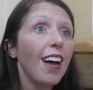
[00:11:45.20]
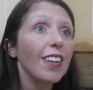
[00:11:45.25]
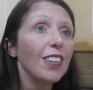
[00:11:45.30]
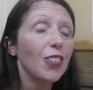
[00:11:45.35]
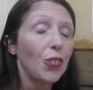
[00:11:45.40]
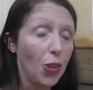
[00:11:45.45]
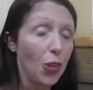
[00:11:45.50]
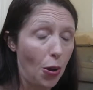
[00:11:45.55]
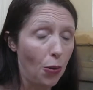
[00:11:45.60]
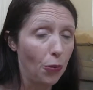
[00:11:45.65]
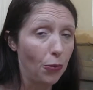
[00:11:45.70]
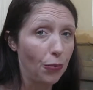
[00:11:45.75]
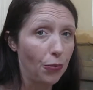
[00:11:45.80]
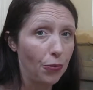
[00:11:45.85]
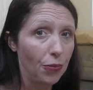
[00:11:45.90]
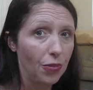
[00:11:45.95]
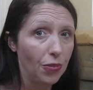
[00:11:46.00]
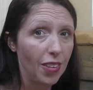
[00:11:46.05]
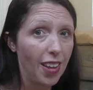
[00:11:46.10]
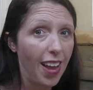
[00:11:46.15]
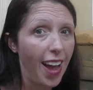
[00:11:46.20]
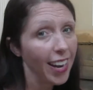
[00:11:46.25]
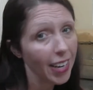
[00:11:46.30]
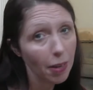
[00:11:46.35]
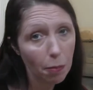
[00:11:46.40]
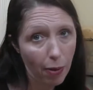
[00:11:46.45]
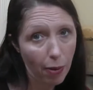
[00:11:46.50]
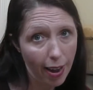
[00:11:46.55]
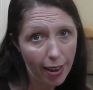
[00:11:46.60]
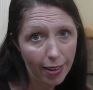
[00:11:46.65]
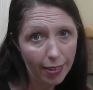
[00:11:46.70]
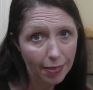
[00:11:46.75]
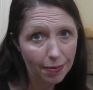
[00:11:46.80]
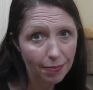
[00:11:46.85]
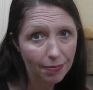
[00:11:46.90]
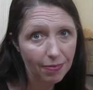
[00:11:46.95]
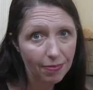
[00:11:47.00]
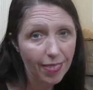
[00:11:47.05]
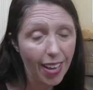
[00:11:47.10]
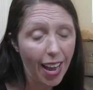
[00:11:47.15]
So I didn't buy it.
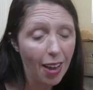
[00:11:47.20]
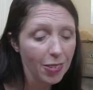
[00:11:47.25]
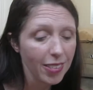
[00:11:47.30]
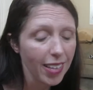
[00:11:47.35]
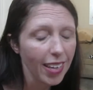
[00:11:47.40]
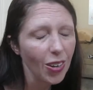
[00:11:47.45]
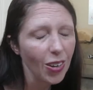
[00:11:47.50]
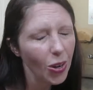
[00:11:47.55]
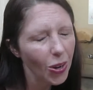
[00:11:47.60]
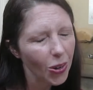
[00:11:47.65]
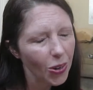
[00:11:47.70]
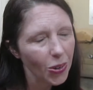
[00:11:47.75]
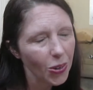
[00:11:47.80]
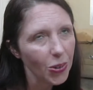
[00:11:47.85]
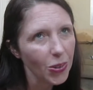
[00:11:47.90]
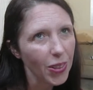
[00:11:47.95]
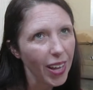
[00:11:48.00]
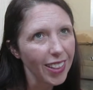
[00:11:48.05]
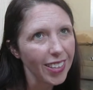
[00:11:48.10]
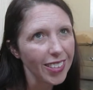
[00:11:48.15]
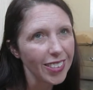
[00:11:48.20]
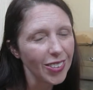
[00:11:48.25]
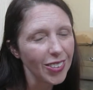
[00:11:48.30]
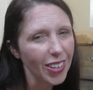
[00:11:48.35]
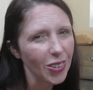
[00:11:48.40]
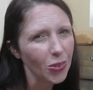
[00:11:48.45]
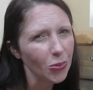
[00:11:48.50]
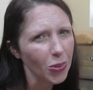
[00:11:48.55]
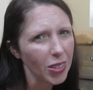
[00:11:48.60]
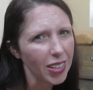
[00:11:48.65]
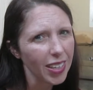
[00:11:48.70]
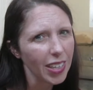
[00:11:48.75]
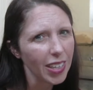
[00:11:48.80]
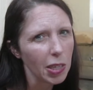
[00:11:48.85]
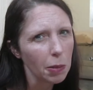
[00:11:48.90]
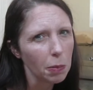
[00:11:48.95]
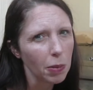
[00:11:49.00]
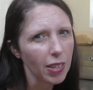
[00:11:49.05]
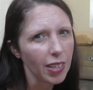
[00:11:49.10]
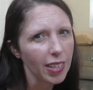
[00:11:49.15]
I was like, oh, that looks like a really
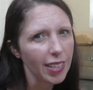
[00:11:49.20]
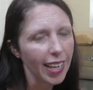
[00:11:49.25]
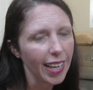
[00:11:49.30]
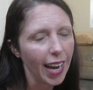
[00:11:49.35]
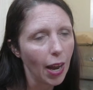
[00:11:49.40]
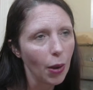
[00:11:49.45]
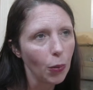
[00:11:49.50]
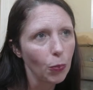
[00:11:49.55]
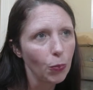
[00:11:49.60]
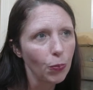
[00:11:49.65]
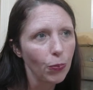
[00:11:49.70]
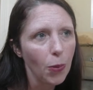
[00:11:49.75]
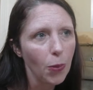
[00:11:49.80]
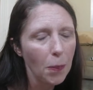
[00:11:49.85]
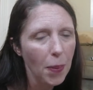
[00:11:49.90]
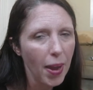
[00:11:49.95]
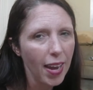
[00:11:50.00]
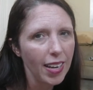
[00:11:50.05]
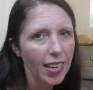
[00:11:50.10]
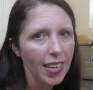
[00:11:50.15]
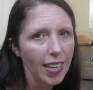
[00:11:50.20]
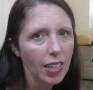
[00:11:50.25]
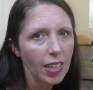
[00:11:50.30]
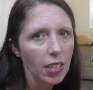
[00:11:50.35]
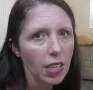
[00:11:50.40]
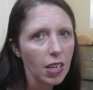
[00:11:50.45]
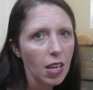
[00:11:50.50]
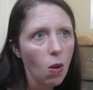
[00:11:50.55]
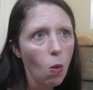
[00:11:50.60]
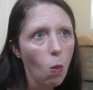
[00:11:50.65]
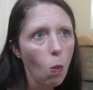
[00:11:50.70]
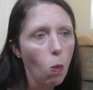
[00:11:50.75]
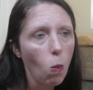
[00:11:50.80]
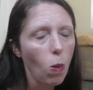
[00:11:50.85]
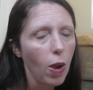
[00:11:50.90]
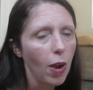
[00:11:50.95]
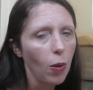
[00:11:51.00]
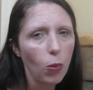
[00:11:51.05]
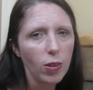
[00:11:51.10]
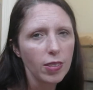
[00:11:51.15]
good book, and I debated.
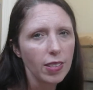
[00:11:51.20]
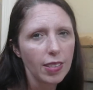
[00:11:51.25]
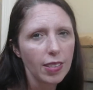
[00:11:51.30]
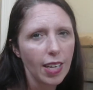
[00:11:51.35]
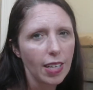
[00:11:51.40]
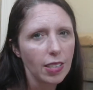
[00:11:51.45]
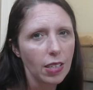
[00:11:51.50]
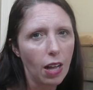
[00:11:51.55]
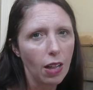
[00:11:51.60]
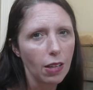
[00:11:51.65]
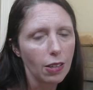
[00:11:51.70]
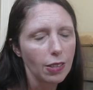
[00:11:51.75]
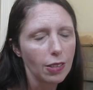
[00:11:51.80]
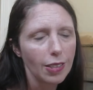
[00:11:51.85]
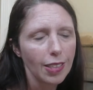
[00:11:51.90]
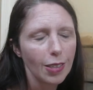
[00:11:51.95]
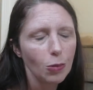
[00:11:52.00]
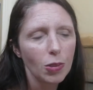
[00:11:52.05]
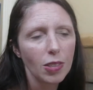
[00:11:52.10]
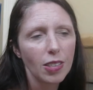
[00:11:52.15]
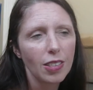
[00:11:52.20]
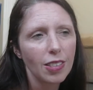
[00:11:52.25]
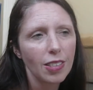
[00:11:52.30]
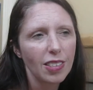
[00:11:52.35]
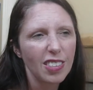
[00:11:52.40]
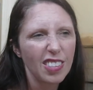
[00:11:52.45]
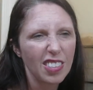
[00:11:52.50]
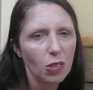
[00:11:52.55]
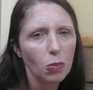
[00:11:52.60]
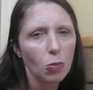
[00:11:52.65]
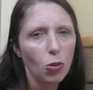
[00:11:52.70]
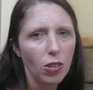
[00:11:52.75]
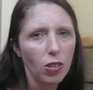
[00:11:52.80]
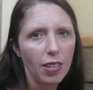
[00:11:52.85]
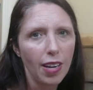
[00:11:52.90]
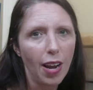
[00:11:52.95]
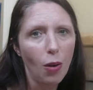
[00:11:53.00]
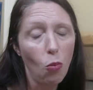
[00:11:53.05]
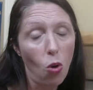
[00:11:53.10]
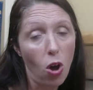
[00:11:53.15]
It wasn't $10. It was just still more
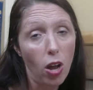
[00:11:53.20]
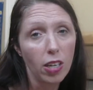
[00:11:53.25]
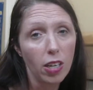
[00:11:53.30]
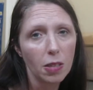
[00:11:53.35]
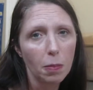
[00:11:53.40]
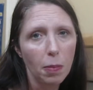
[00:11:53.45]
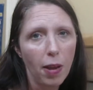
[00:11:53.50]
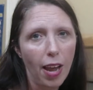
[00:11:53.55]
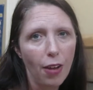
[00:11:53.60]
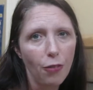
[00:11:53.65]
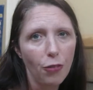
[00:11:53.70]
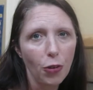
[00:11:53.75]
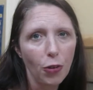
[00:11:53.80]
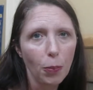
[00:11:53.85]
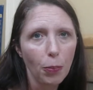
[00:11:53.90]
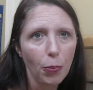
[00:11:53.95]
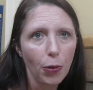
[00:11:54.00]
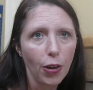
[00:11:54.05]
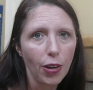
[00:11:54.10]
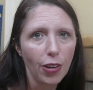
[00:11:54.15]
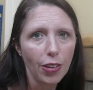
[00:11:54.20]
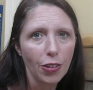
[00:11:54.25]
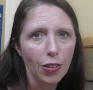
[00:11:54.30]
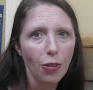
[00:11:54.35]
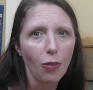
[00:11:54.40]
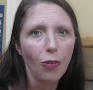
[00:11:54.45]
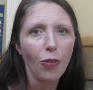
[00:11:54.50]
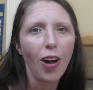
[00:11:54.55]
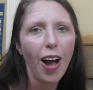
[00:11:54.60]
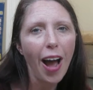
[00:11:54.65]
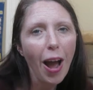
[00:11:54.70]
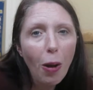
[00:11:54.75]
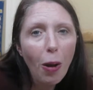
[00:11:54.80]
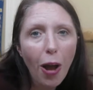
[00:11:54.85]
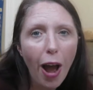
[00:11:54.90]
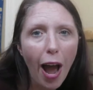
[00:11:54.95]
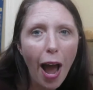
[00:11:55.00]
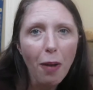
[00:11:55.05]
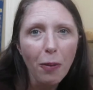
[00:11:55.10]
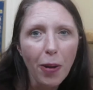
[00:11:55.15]
than I wanted to pay for a book. You know,
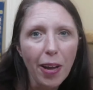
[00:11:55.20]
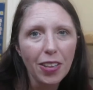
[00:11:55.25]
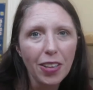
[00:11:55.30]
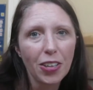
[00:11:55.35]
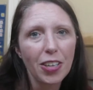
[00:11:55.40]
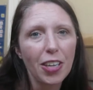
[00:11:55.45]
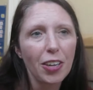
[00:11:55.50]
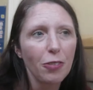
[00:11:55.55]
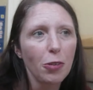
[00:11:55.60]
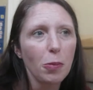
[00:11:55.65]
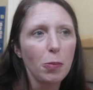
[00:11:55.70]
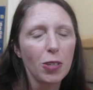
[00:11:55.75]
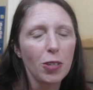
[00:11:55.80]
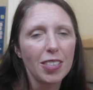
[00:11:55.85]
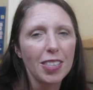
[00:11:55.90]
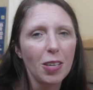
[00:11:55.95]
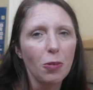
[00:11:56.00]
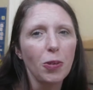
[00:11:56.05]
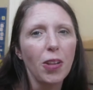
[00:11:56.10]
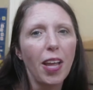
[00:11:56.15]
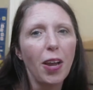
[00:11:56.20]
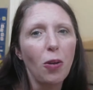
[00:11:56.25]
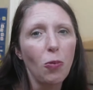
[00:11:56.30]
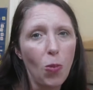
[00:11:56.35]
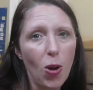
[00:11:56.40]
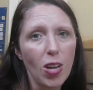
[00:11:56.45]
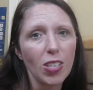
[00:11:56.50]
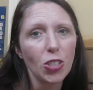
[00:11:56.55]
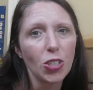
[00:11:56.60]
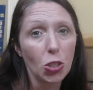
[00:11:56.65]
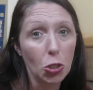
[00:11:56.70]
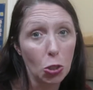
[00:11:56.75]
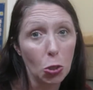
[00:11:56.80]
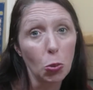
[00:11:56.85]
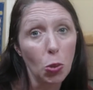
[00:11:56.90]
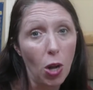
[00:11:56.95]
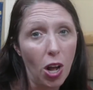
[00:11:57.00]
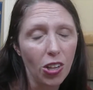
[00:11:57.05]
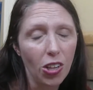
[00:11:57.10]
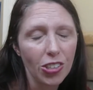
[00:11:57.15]
I went looking for books that were like $1
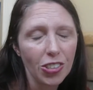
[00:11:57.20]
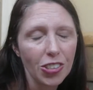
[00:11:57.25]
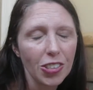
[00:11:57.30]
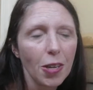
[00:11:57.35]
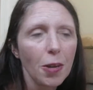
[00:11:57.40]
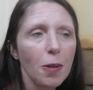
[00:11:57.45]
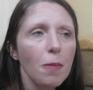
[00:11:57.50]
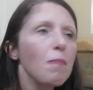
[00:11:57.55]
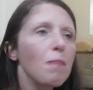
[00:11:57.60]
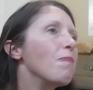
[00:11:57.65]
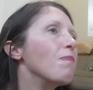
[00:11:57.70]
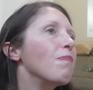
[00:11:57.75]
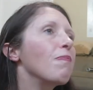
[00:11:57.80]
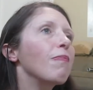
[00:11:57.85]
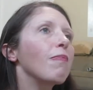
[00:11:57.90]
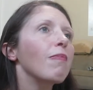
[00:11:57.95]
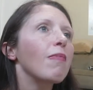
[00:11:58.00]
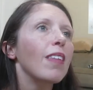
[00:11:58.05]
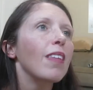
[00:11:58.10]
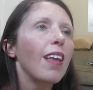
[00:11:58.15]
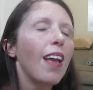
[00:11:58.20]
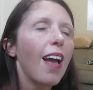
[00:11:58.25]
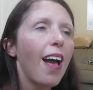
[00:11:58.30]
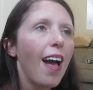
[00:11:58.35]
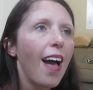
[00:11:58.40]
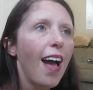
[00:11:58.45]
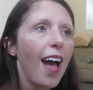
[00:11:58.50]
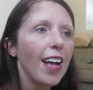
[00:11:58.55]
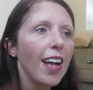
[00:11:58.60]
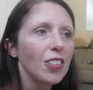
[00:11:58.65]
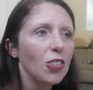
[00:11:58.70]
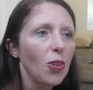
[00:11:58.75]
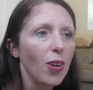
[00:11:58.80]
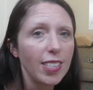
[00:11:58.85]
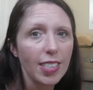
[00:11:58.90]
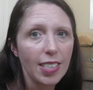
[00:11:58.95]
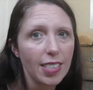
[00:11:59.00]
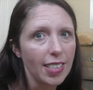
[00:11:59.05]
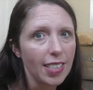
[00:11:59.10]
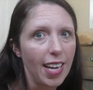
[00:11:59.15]
to $2, and so I
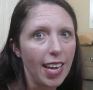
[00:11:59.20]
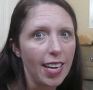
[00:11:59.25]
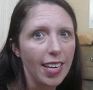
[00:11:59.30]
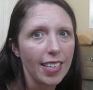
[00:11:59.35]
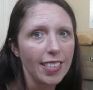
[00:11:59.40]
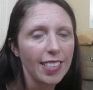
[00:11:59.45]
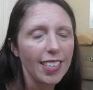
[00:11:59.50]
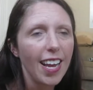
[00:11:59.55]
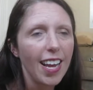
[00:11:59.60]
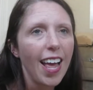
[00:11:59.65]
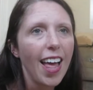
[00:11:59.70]
didn't get it.